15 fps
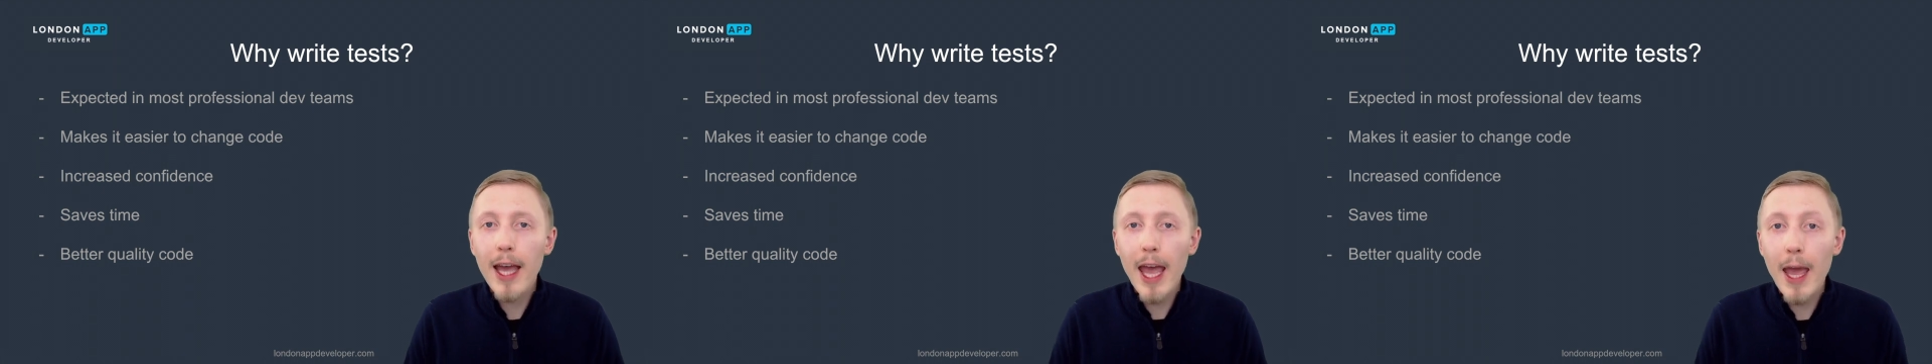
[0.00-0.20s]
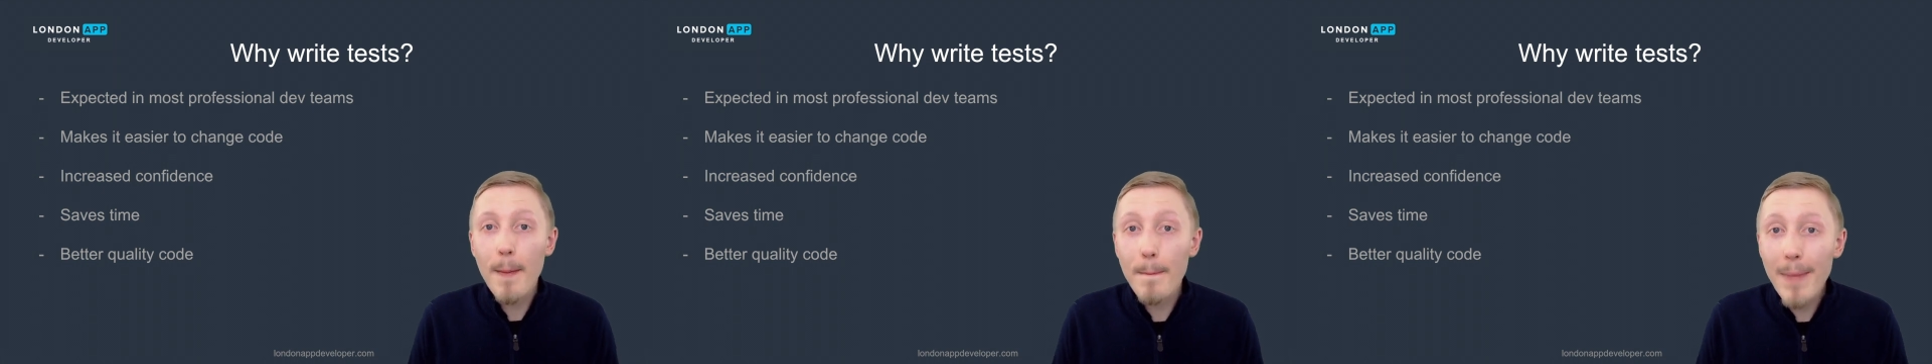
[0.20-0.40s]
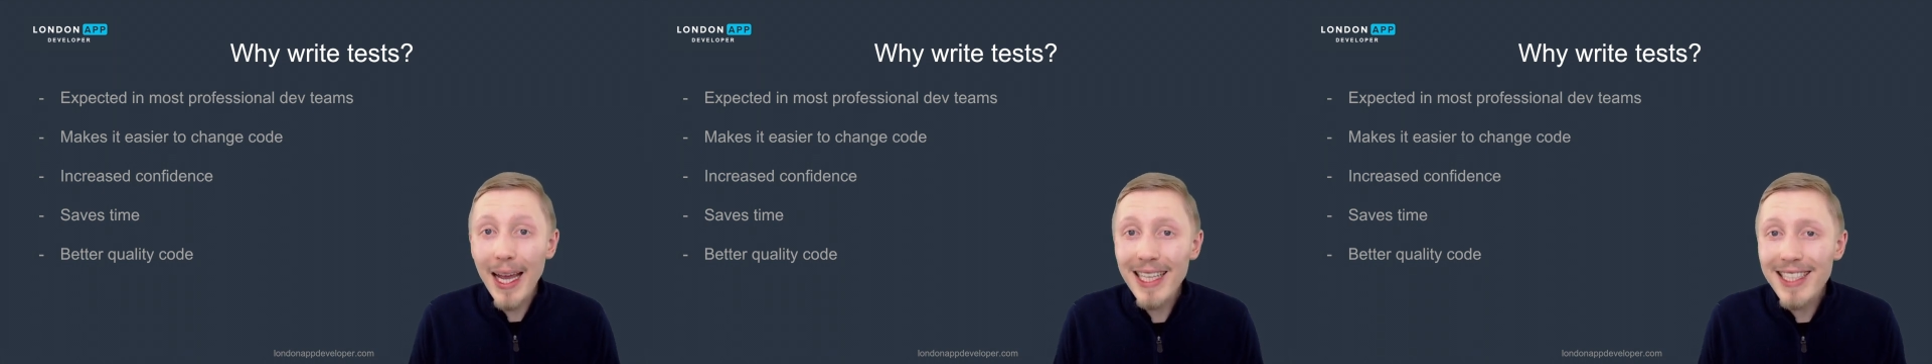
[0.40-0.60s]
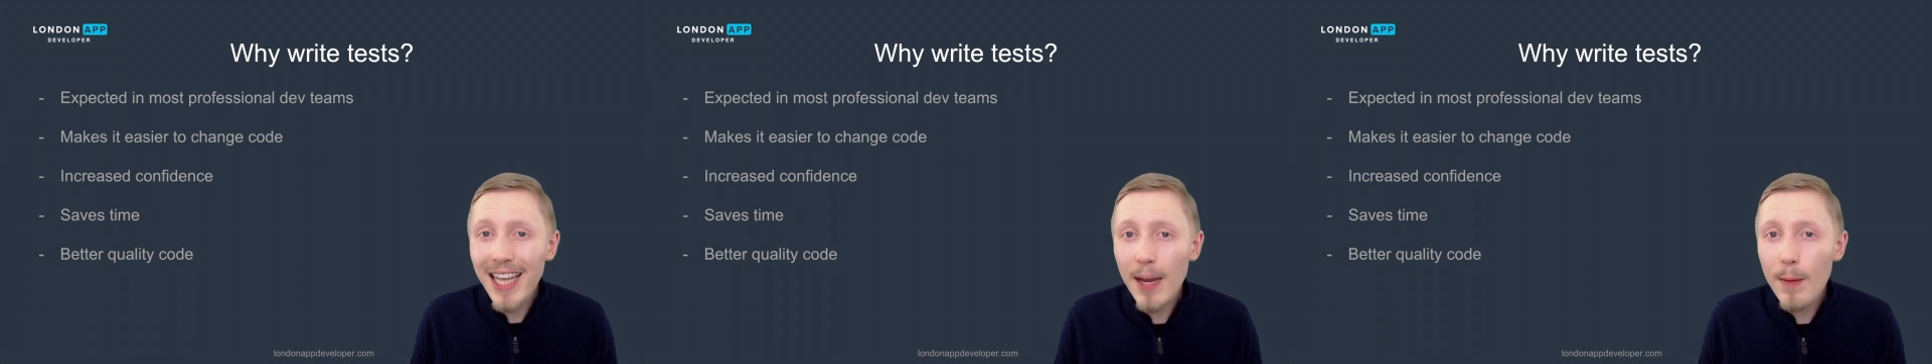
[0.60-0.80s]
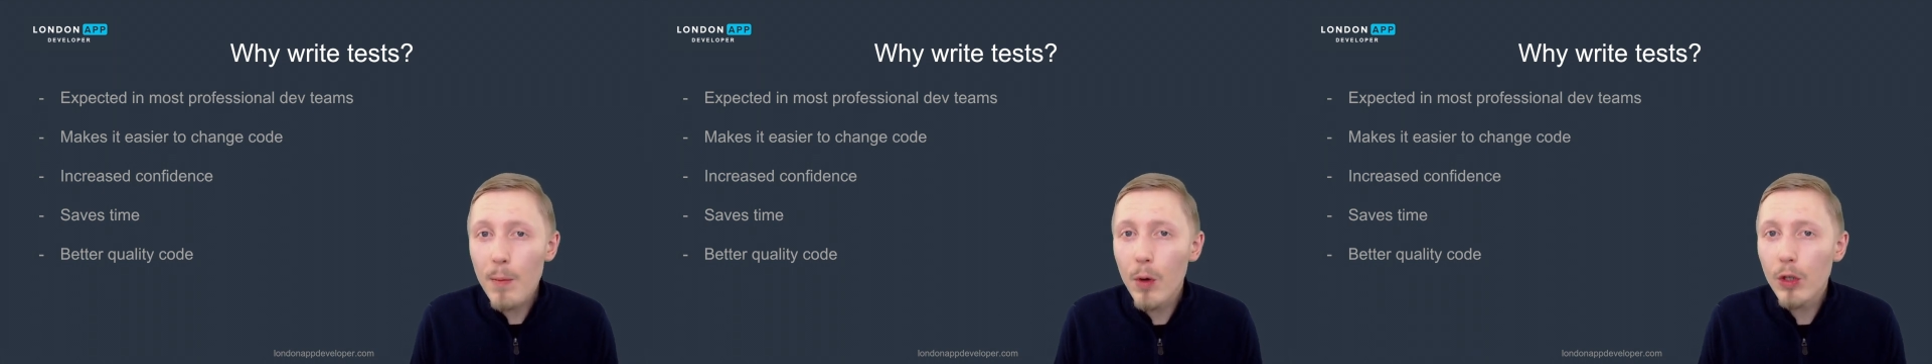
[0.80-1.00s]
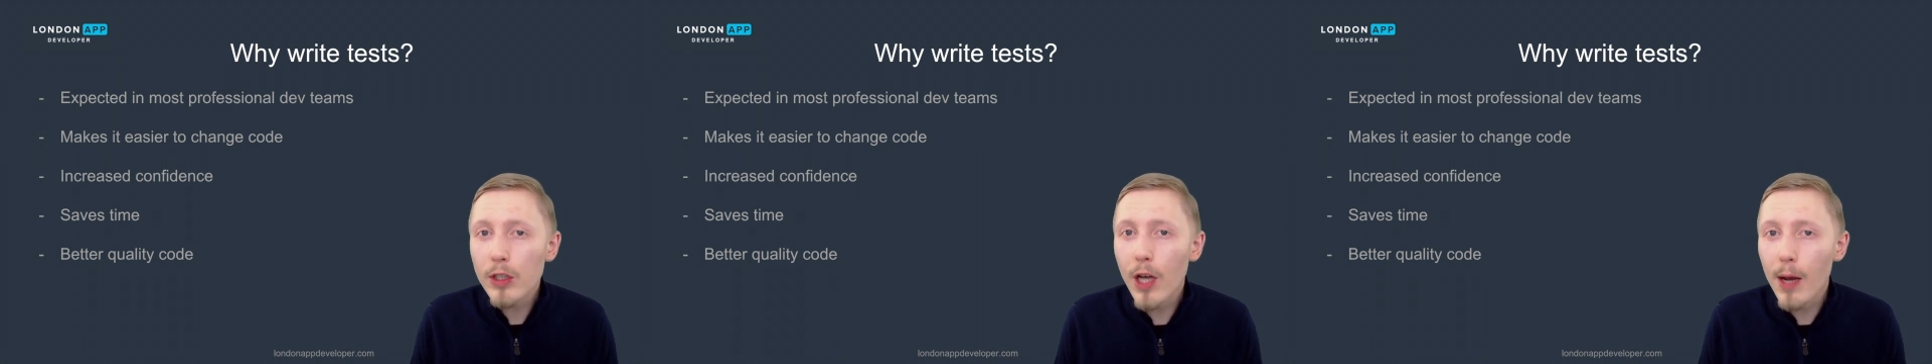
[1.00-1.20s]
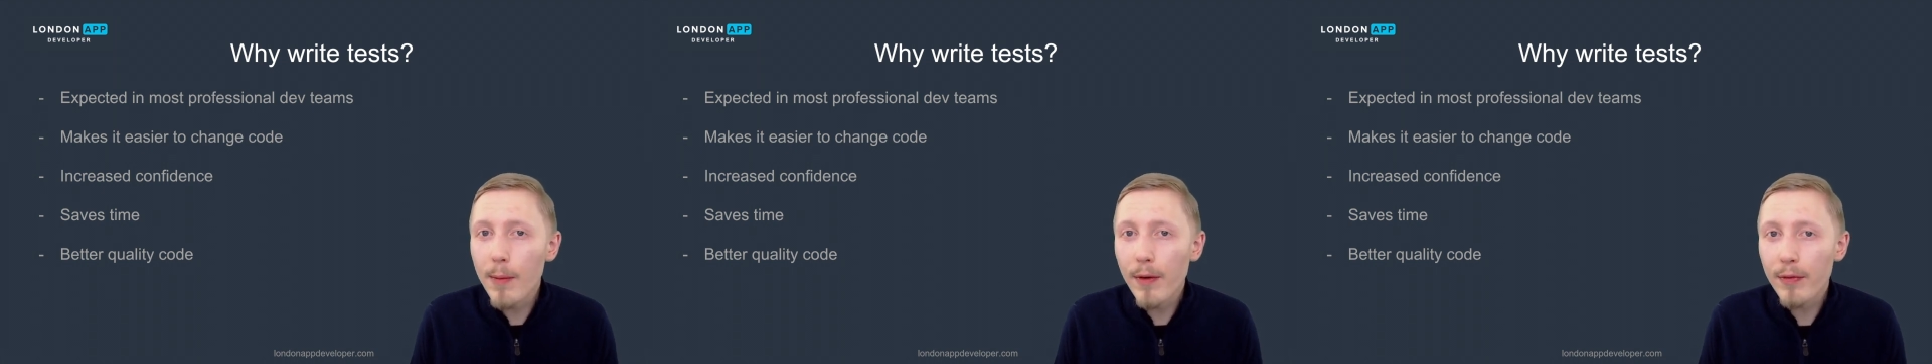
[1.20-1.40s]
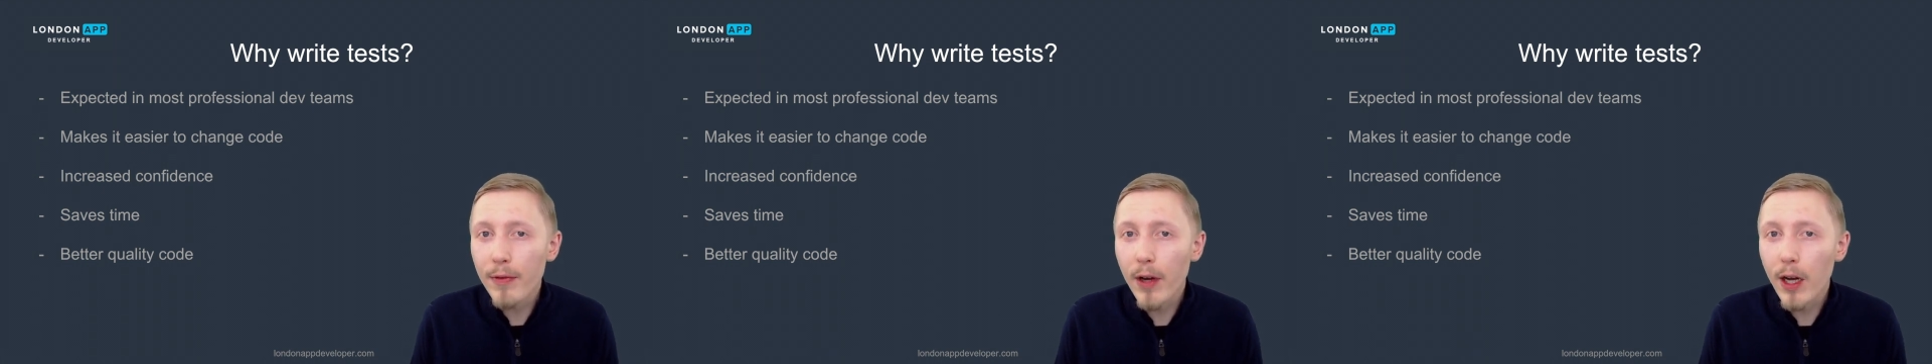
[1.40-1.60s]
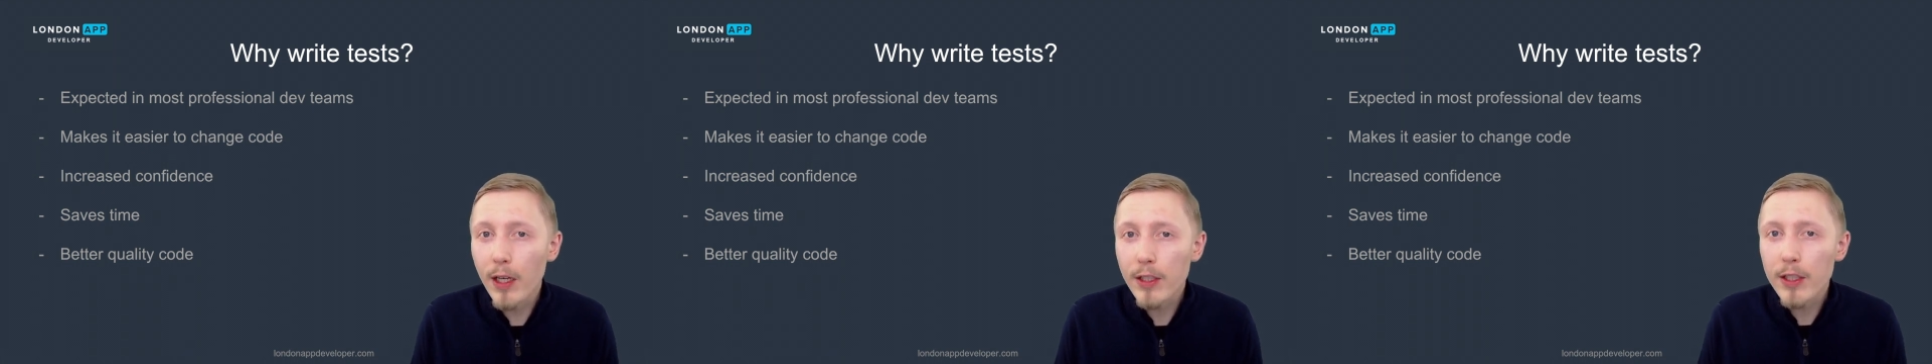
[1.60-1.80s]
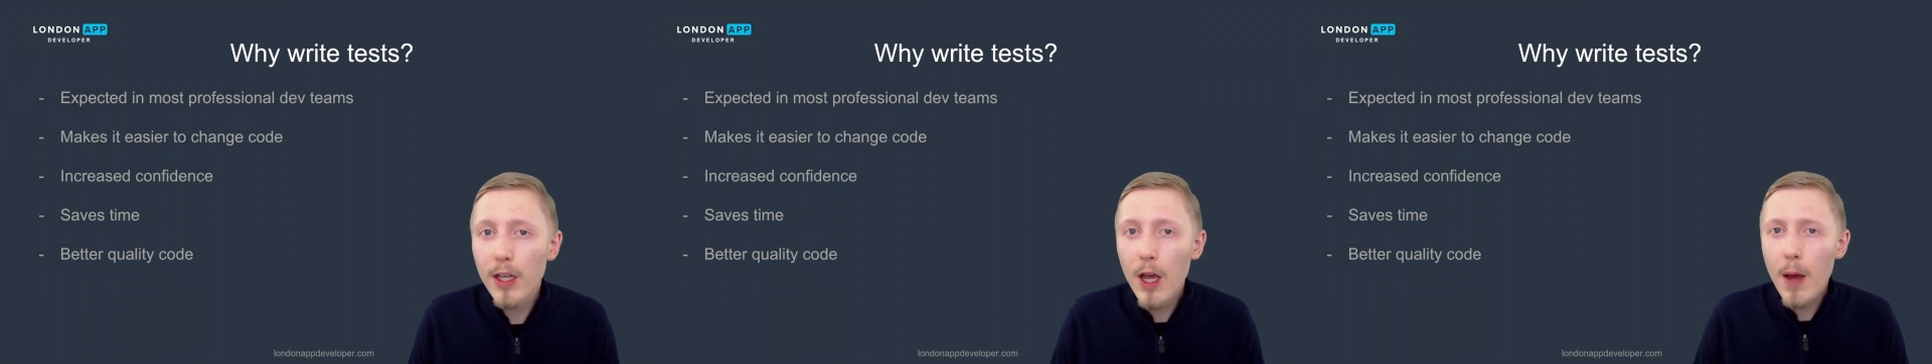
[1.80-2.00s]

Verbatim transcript: It may take more time at first,